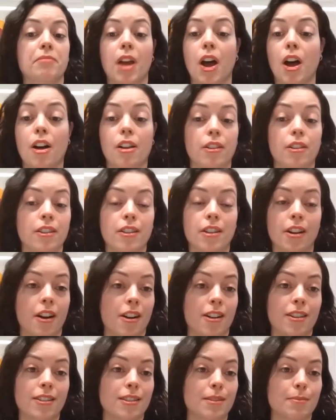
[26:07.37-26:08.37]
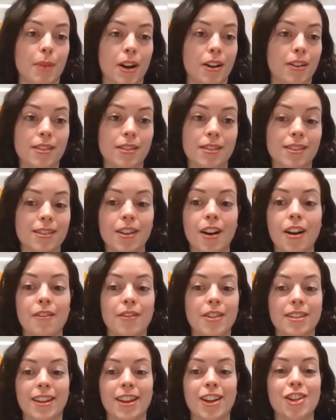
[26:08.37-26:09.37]
All good art sparks
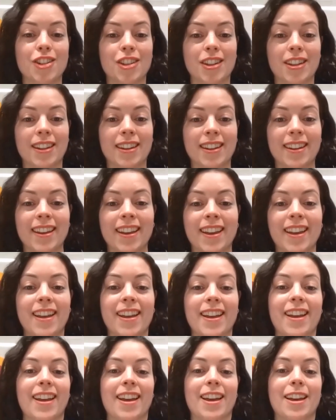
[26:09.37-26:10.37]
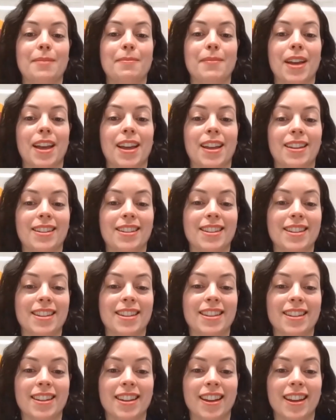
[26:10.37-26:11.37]
conversation. And
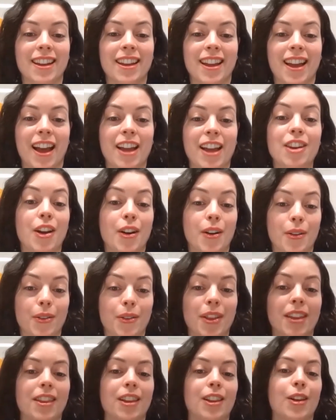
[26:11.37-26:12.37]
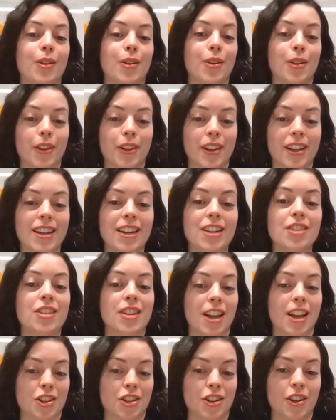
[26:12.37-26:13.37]
I know that the local and
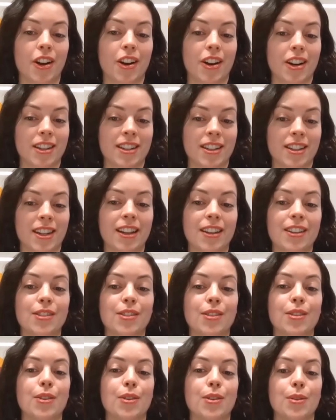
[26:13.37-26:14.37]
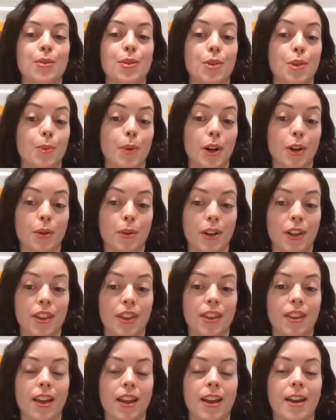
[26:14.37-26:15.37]
international architects who you work with
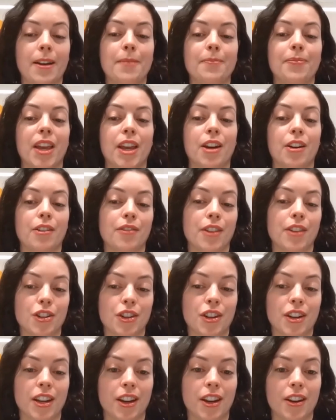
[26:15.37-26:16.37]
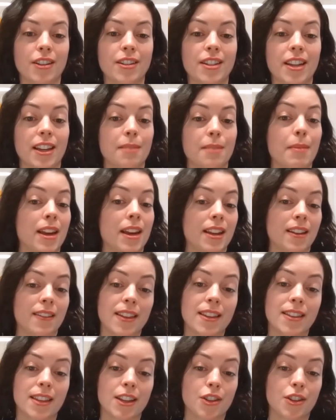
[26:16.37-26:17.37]
and are featured here take many of
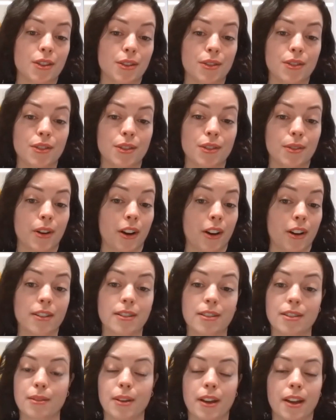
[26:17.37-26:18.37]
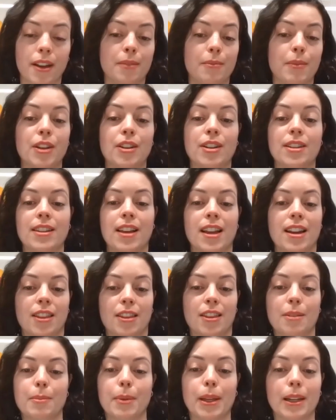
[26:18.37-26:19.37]
these issues to heart when designing
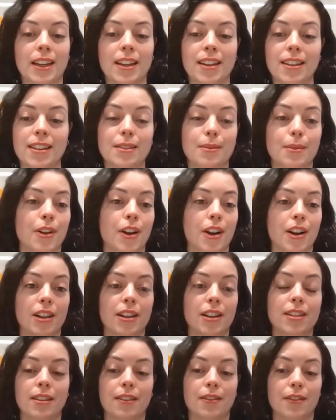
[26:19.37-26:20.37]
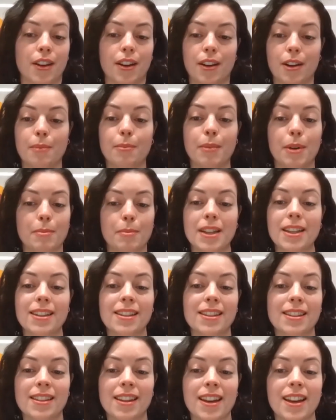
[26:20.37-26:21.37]
their buildings, regardless of their
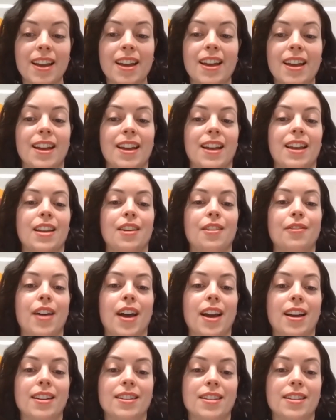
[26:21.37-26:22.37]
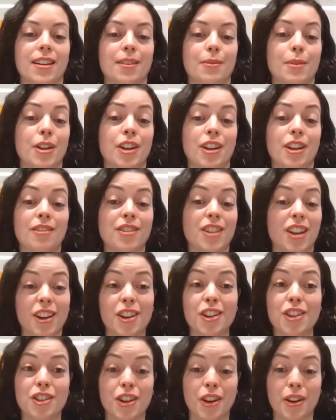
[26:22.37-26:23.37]
purpose. In fact, we could have done
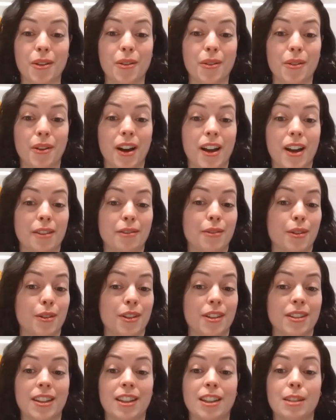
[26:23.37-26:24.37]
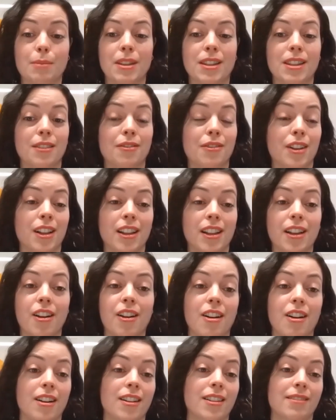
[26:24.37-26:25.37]
a show focusing specifically
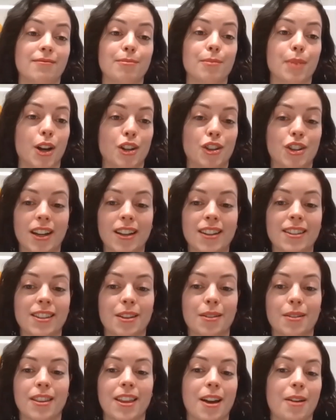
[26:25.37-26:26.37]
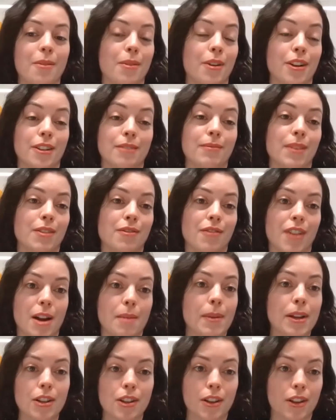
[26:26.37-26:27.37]
on projects that were
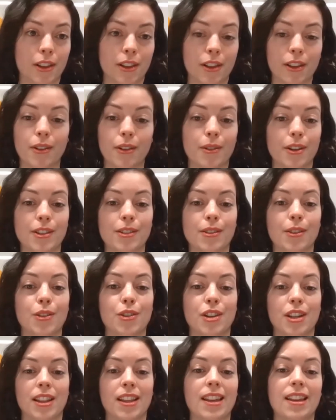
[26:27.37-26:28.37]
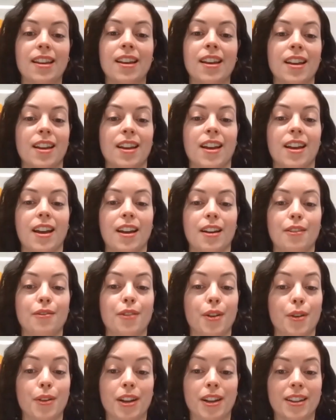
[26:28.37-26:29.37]
environmental or socially
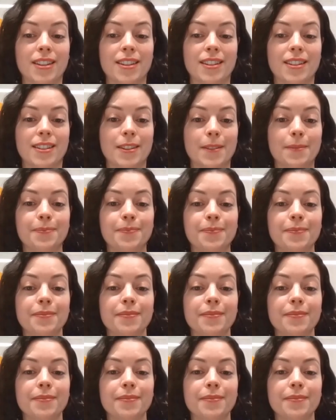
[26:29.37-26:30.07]
focused.